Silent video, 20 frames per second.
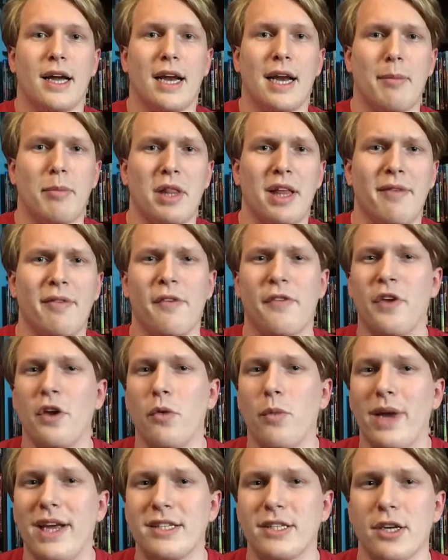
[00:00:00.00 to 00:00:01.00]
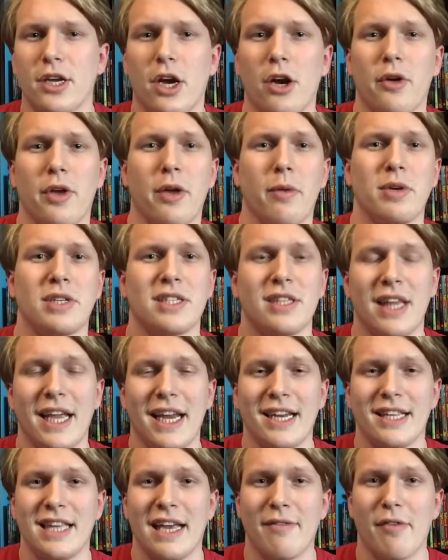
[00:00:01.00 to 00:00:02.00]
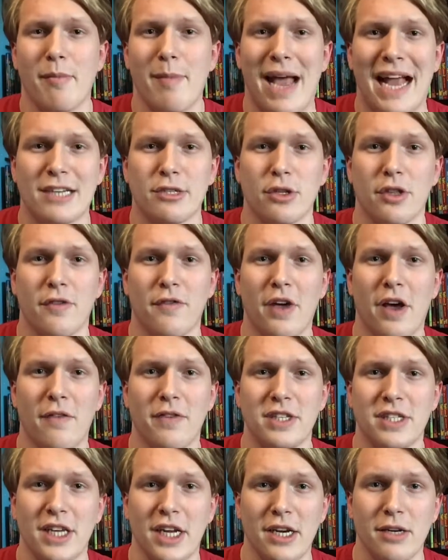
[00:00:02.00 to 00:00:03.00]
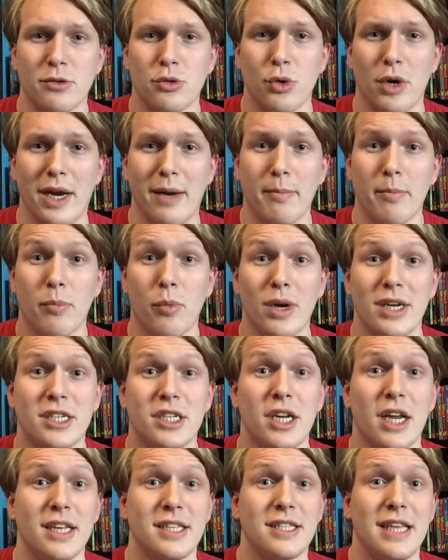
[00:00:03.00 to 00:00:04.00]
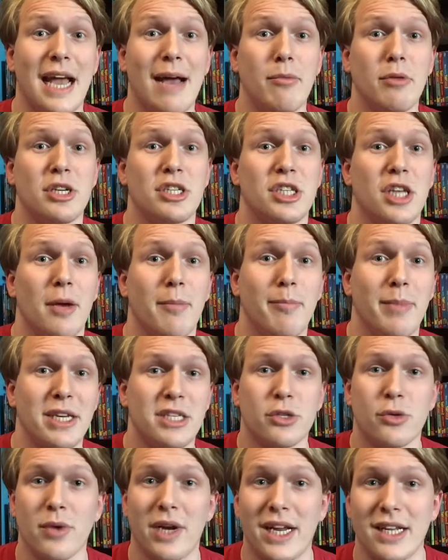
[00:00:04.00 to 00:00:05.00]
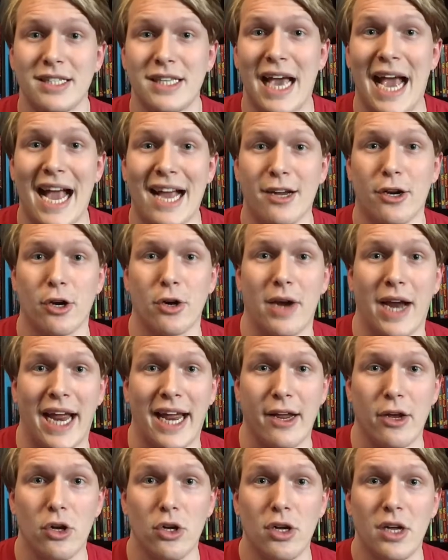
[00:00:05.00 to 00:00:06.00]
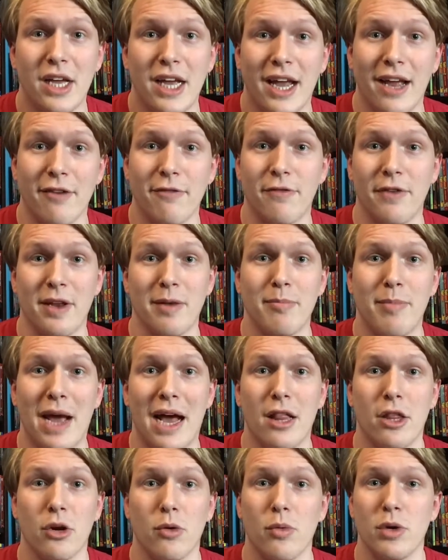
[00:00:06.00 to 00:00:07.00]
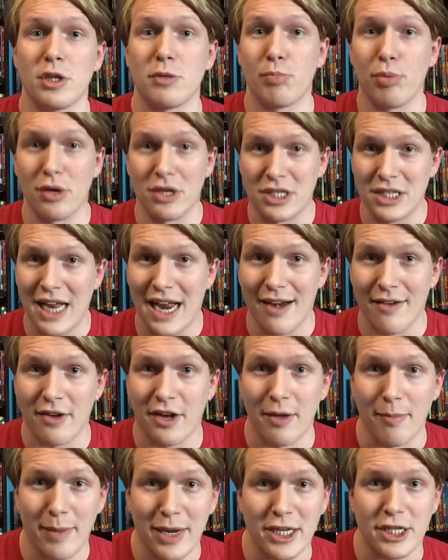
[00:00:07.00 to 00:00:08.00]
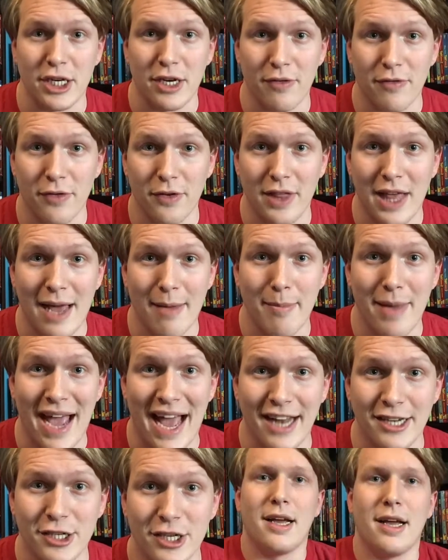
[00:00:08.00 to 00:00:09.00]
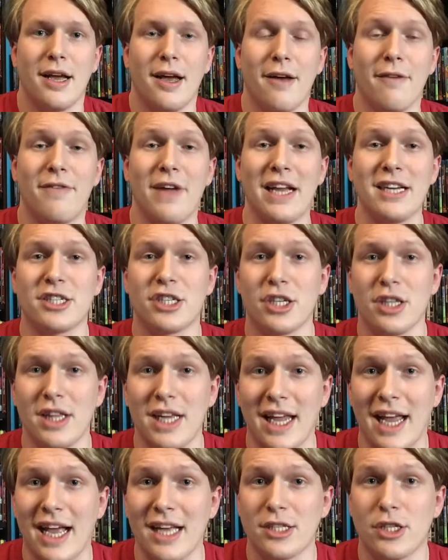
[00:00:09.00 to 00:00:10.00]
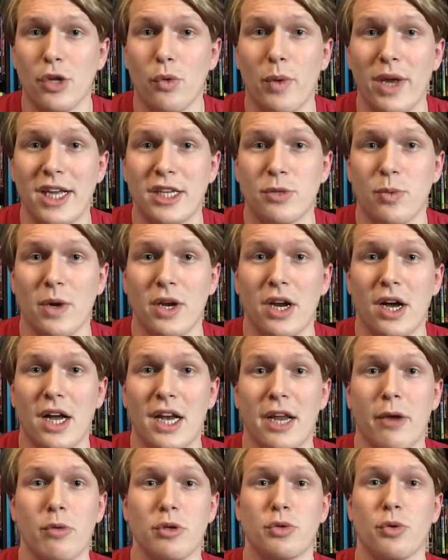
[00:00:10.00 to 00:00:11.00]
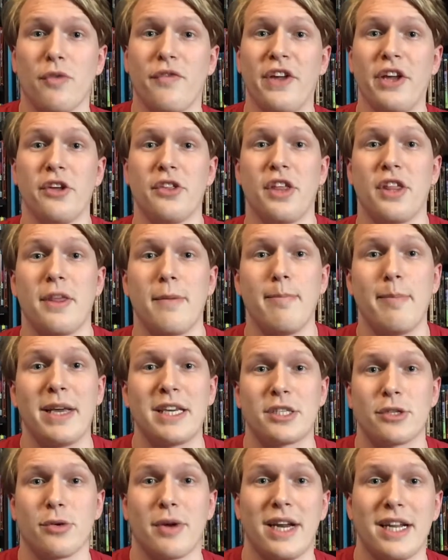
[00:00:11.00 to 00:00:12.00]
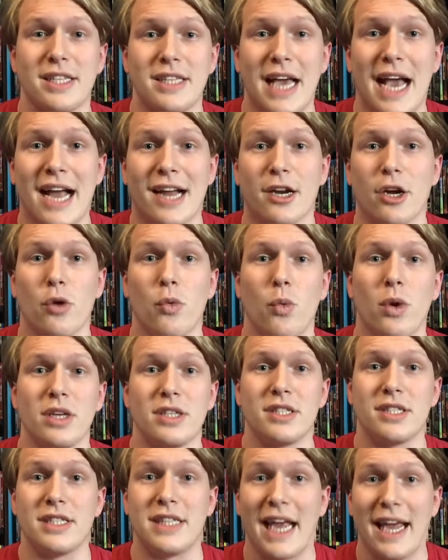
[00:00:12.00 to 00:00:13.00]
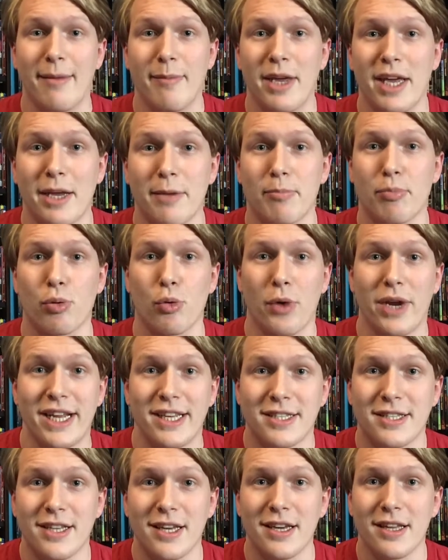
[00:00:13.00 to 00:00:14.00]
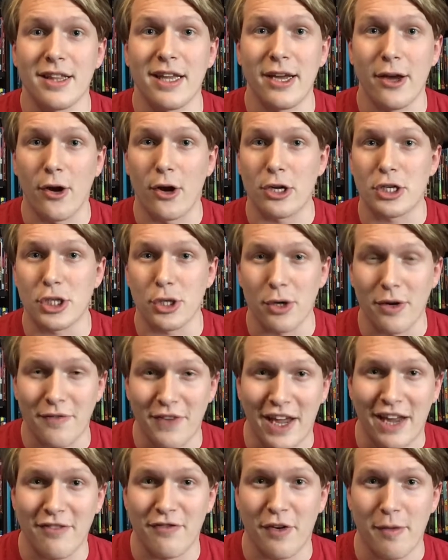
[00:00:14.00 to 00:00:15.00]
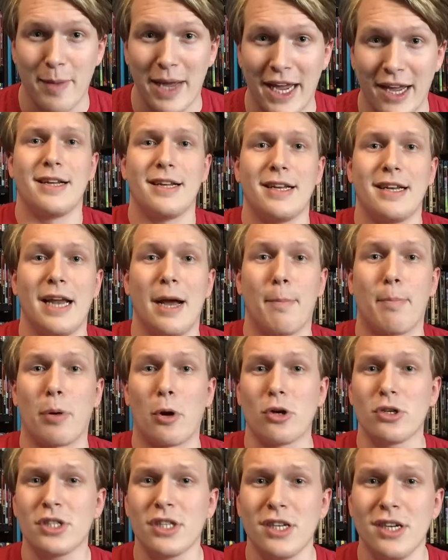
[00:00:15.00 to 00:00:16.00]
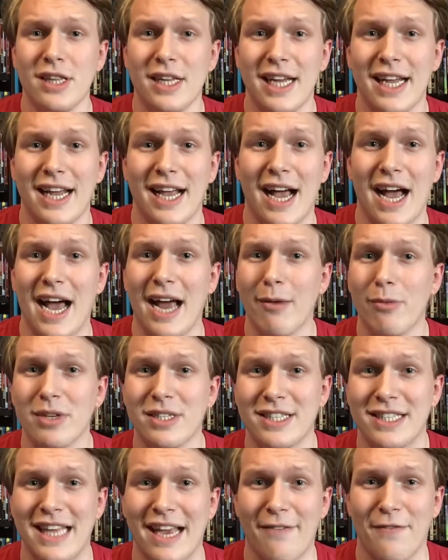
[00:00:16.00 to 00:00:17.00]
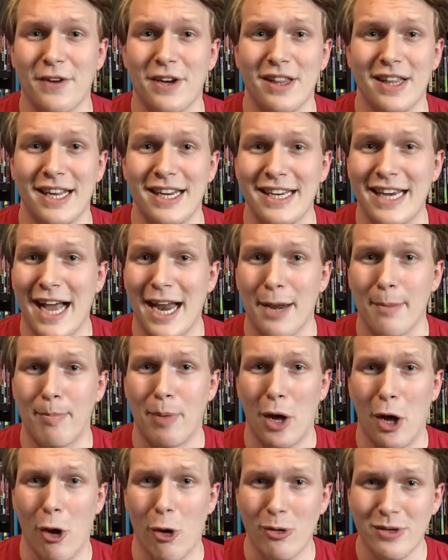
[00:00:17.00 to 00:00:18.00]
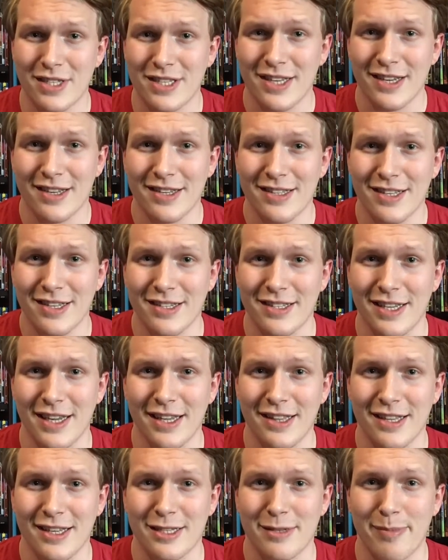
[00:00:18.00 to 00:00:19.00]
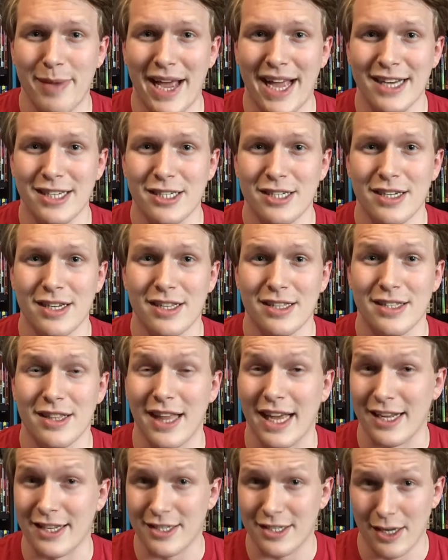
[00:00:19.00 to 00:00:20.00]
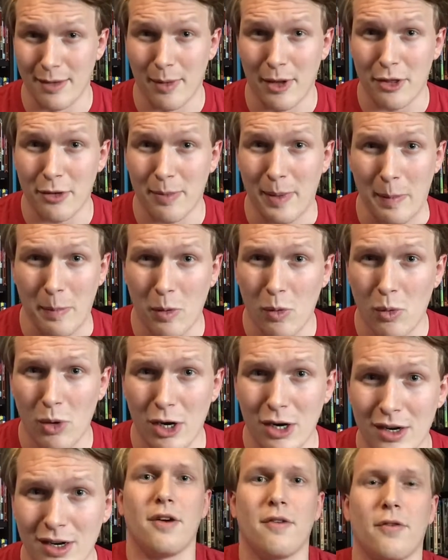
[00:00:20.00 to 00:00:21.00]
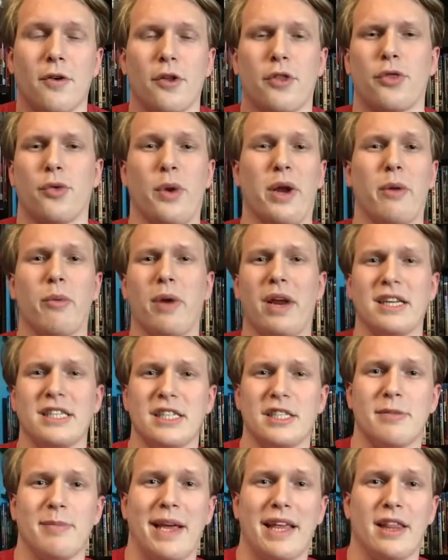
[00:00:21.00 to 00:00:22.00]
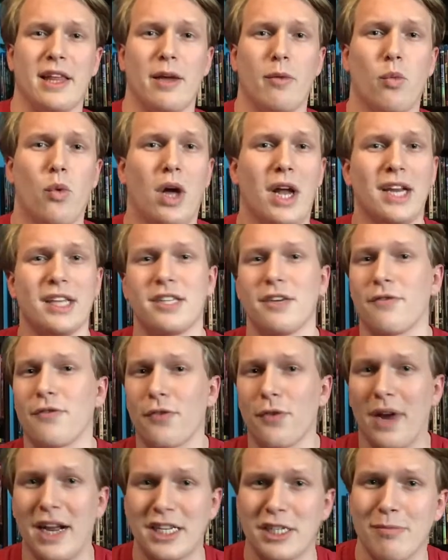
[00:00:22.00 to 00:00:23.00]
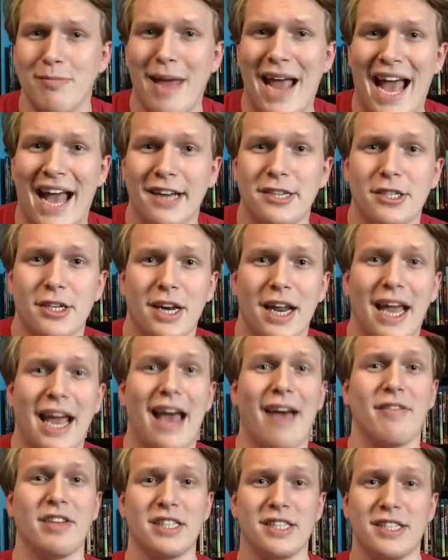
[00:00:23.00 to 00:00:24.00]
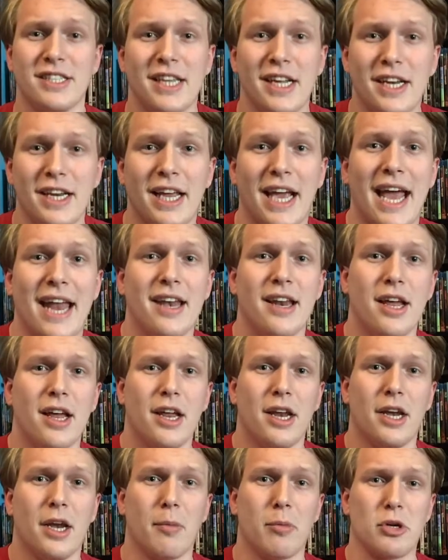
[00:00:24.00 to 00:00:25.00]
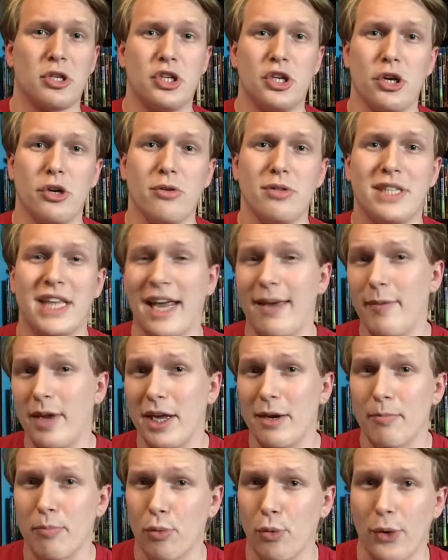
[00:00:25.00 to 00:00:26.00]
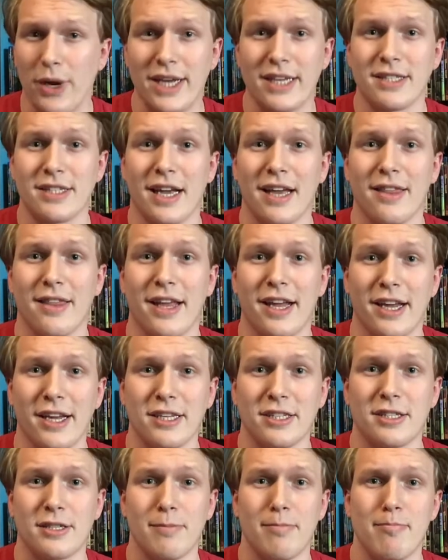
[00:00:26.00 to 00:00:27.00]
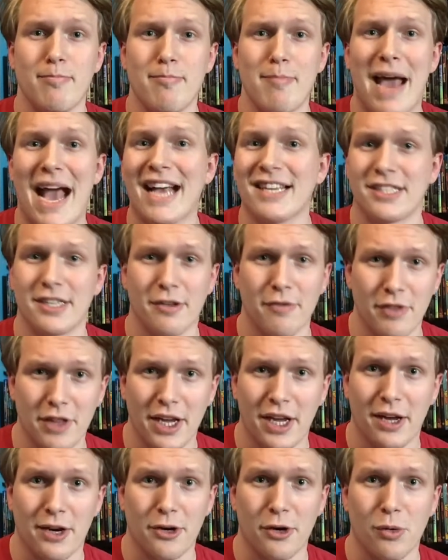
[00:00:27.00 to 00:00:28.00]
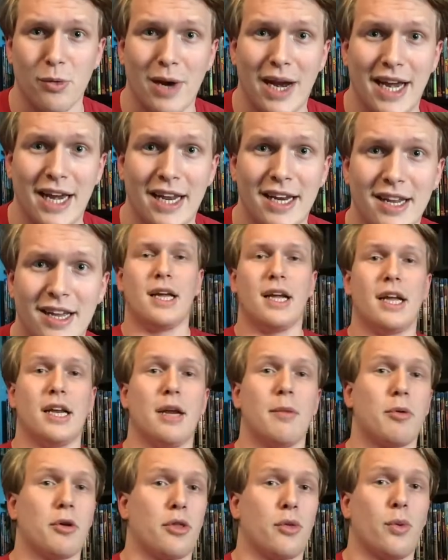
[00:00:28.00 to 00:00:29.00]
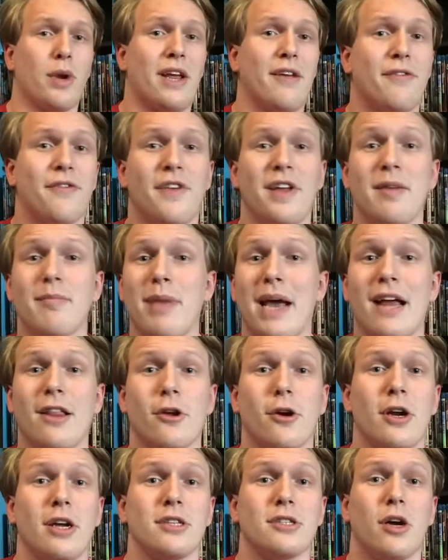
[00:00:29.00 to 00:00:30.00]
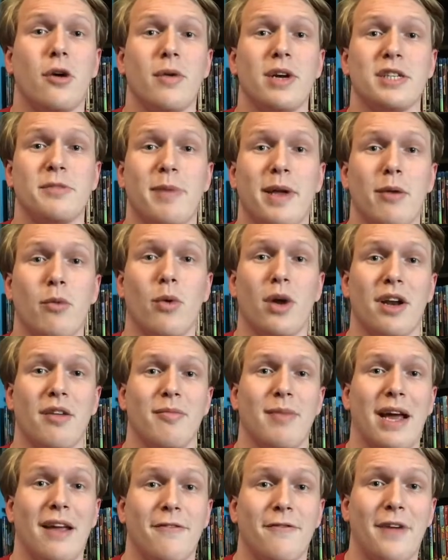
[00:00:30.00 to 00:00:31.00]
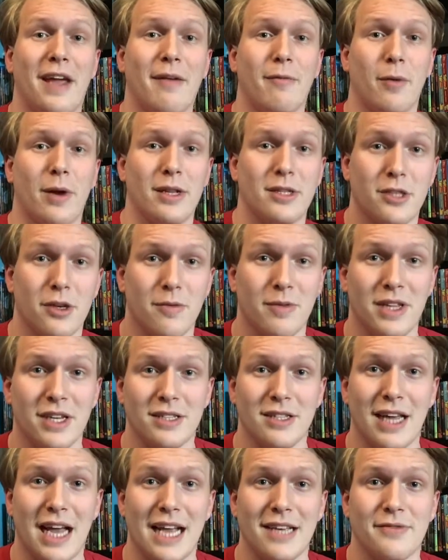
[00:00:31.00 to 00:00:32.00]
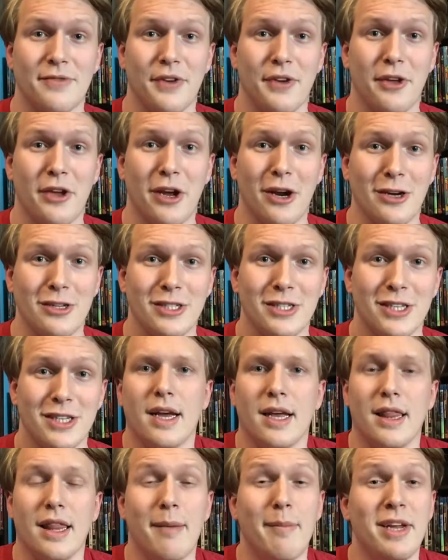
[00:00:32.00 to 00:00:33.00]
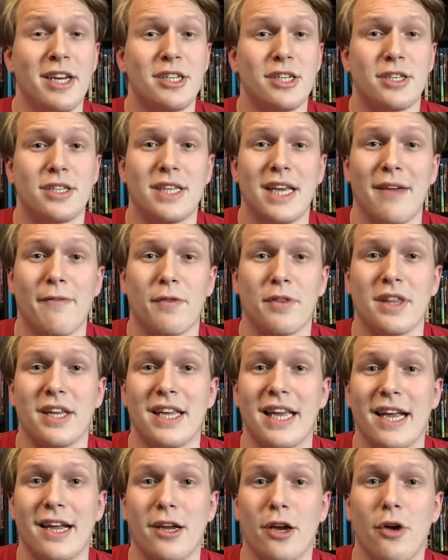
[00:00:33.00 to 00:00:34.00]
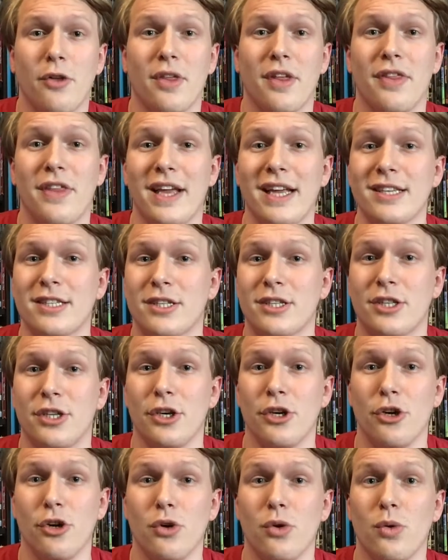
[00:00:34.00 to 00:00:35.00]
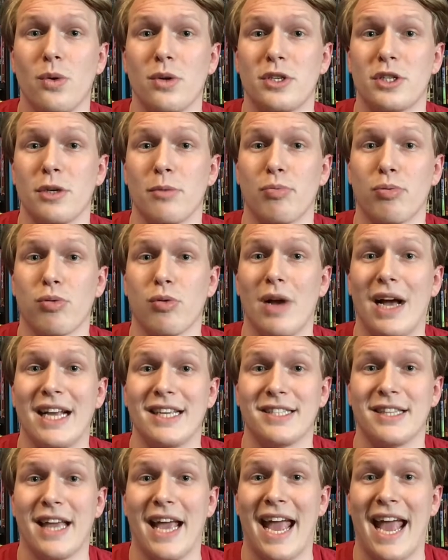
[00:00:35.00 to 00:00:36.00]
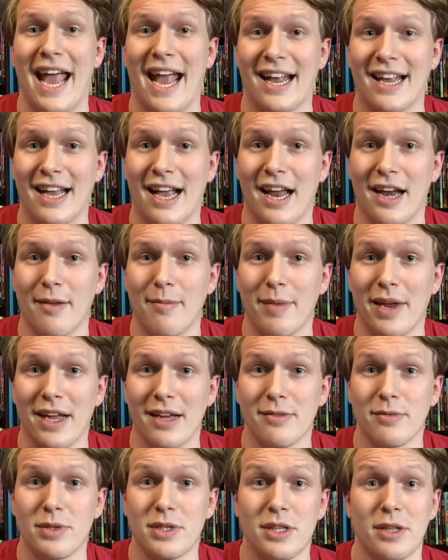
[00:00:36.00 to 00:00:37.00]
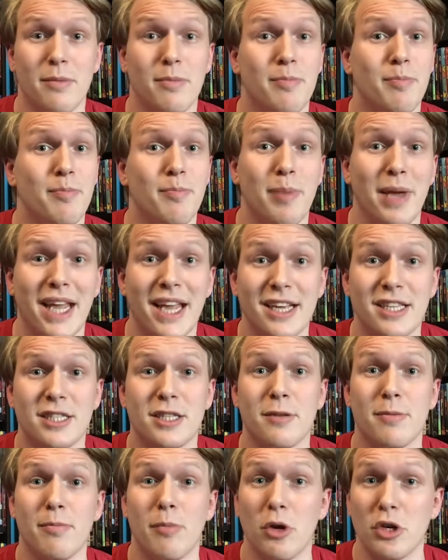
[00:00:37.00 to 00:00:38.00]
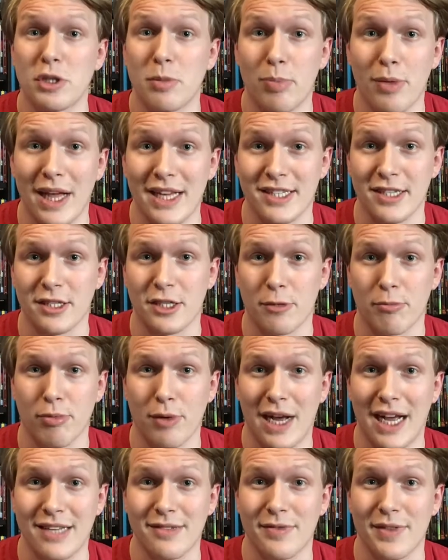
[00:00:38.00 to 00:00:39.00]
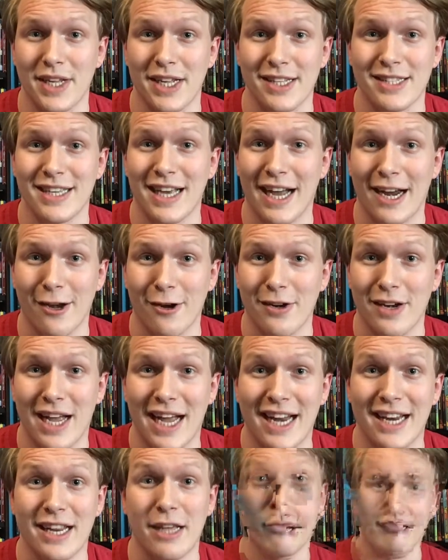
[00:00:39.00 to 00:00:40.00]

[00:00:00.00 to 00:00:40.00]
And I believe a few weeks ago he was slated to have a match with the Velveteen Dream, which established a mystery attacker angle, and Finn Bálor was pushed out of commission for that match. Eventually, as the weeks went on, it was revealed that the mystery attacker was Damian Priest, the Archer of Infamy. Now, personally, I was definitely not opposed to seeing this match, like some other people were. For three reasons, mainly. One, it's a fresh match that I haven't seen yet. Number two, Damian Priest, I think, is massively underrated. And number three, Finn Bálor has always been one of my favorites over these last few years. And let me just say from the get-go that these two surprised the heck out of me. It was the biggest, most pleasant surprise of the entire night.